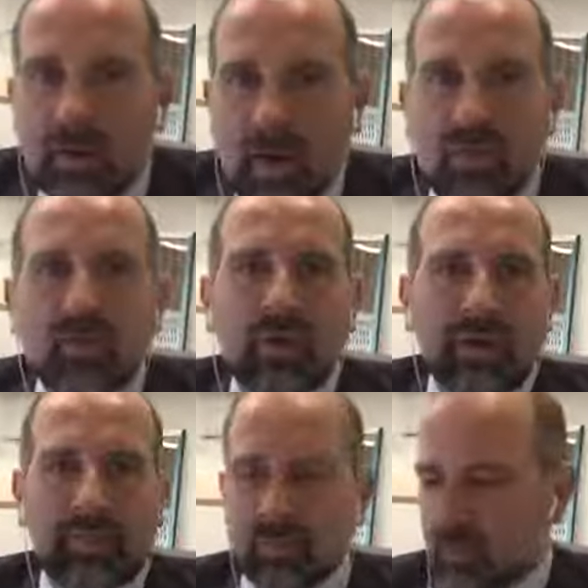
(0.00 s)
thought I had
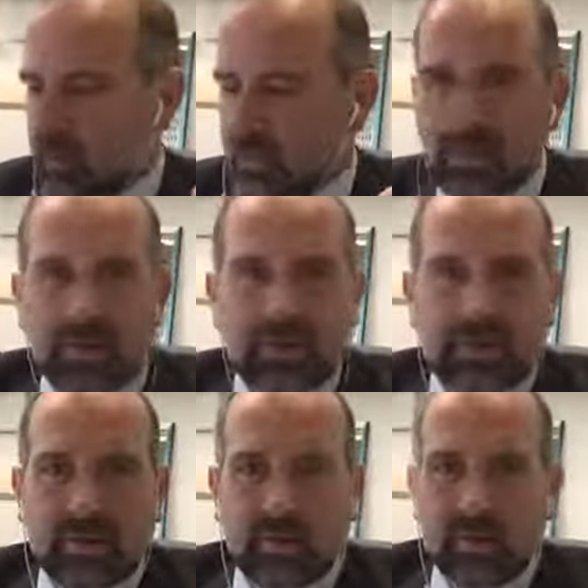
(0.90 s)
this all sorted.
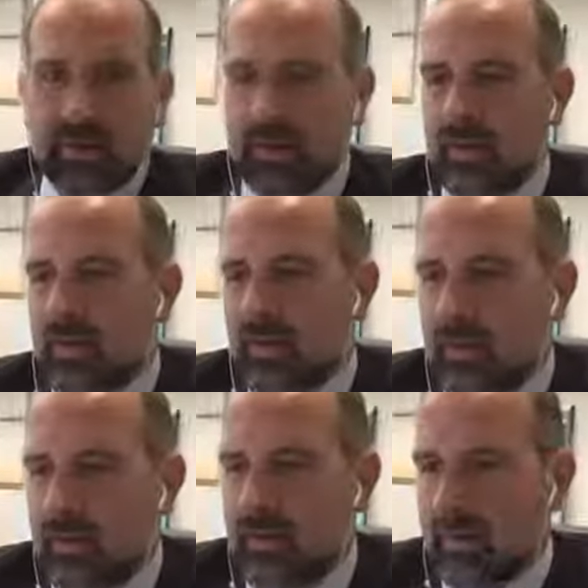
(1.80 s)

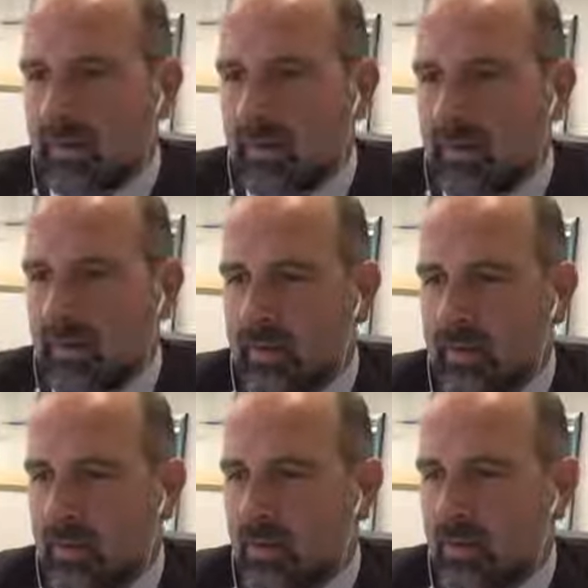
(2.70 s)
I
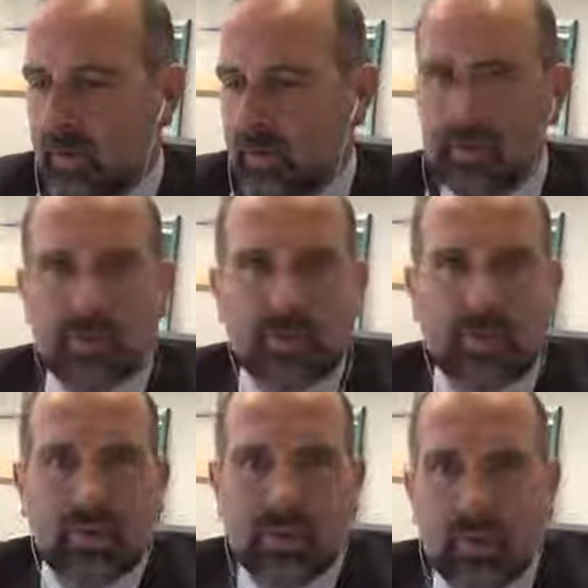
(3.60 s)
thought I'd
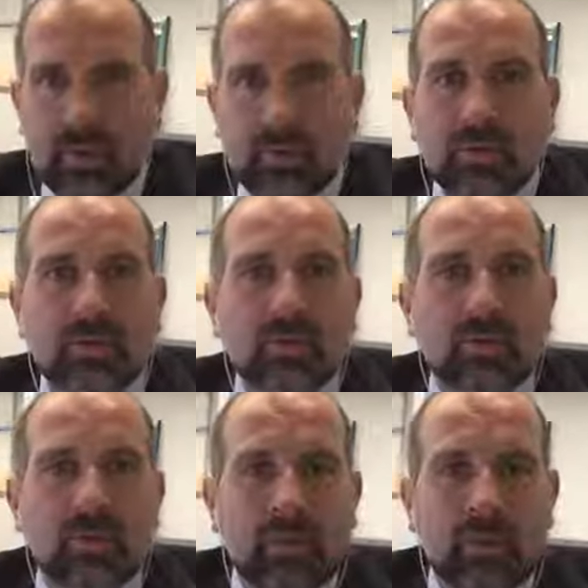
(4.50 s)

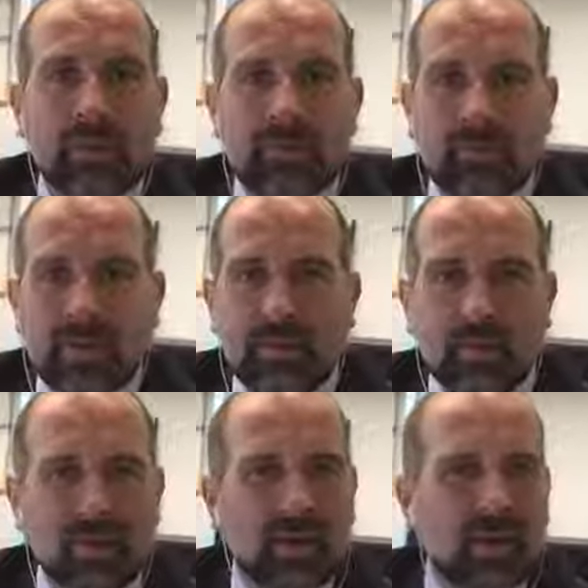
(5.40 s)
do the
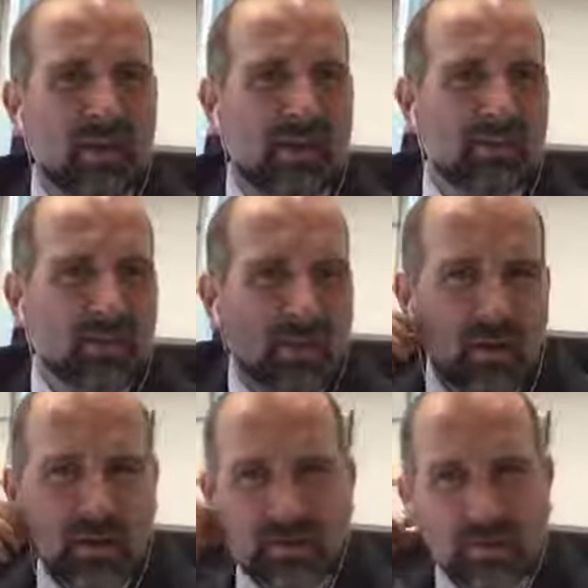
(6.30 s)
Facebook Live. Oh,
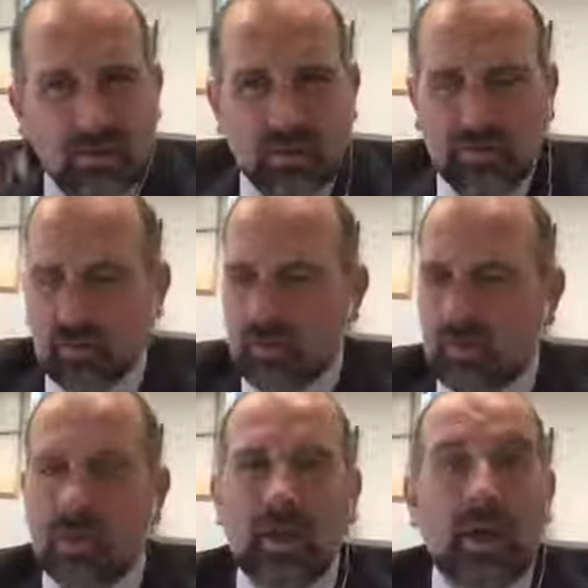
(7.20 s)
it's not going to be doing.
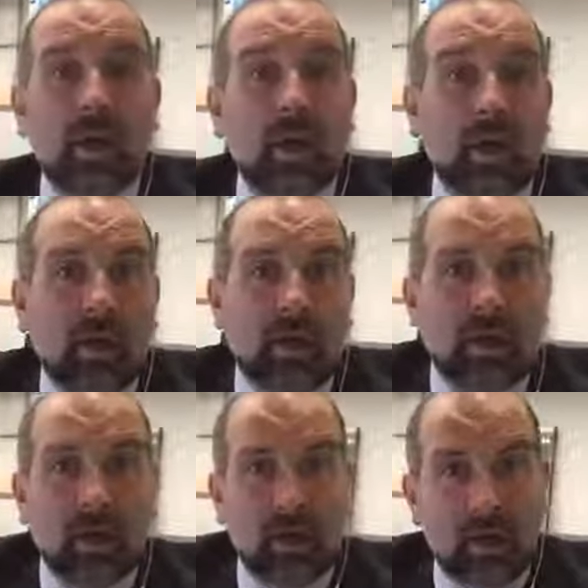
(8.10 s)

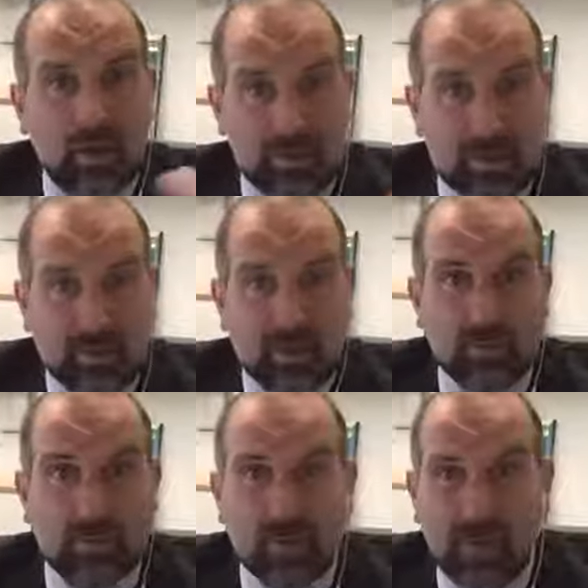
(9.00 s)
At the same time as
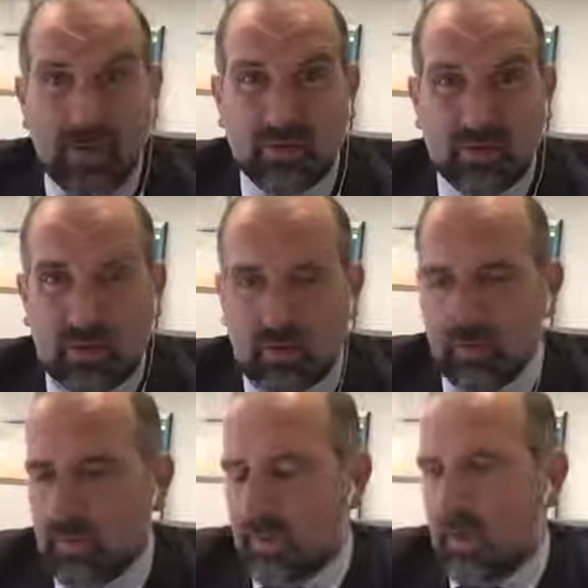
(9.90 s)
doing Periscope.
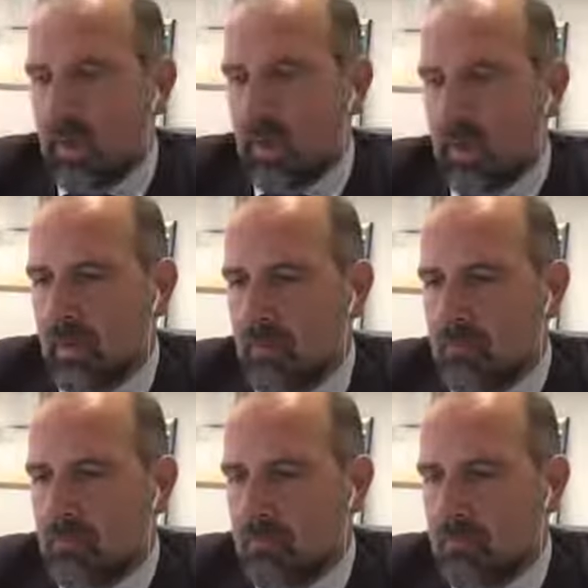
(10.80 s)
And